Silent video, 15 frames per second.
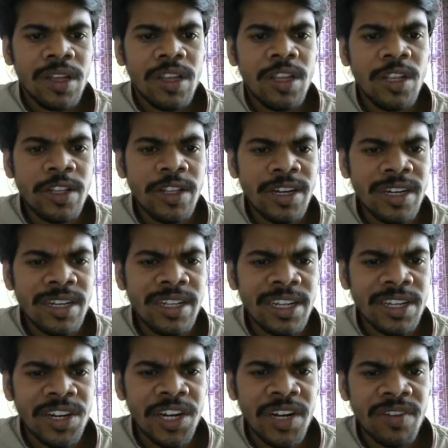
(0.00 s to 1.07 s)
Insulin
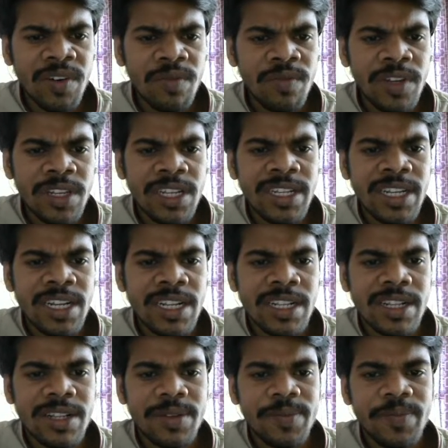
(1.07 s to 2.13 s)
secreted from which
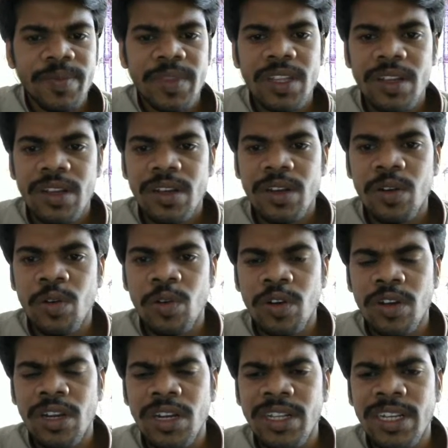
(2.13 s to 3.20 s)
cells?
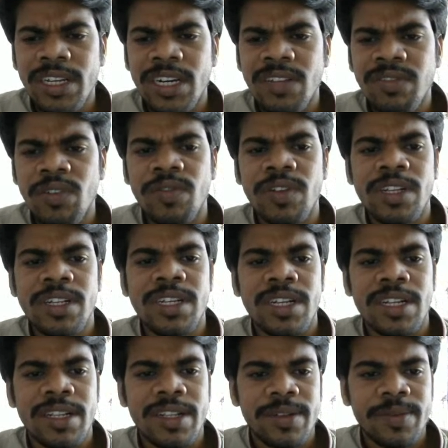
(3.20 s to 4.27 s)
Glucagon secretes from which
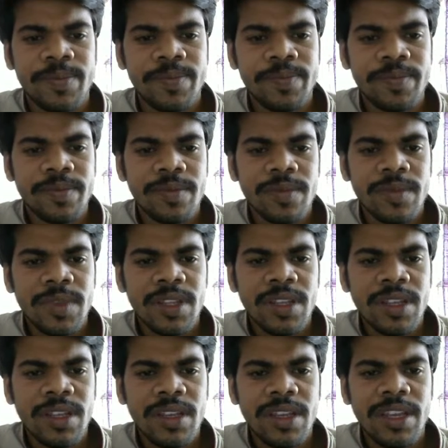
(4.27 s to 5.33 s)
cells?
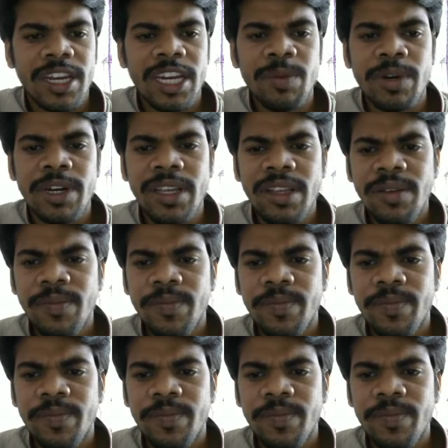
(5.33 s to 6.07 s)
Anybody?